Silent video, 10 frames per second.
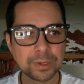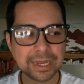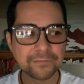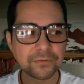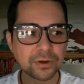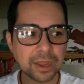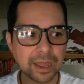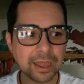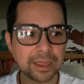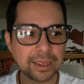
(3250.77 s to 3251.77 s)

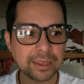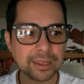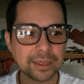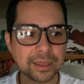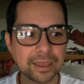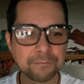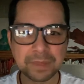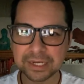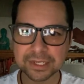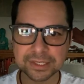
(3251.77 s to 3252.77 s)
Whenever I
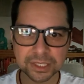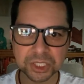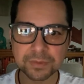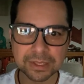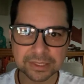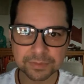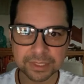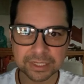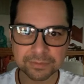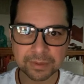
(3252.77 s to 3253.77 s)
have made a decision about
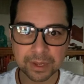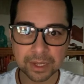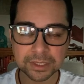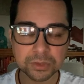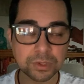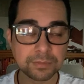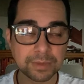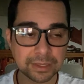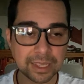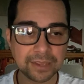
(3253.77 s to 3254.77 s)
something in my mind or
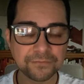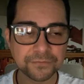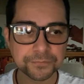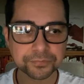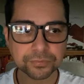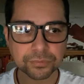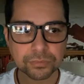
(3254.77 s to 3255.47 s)
in my life,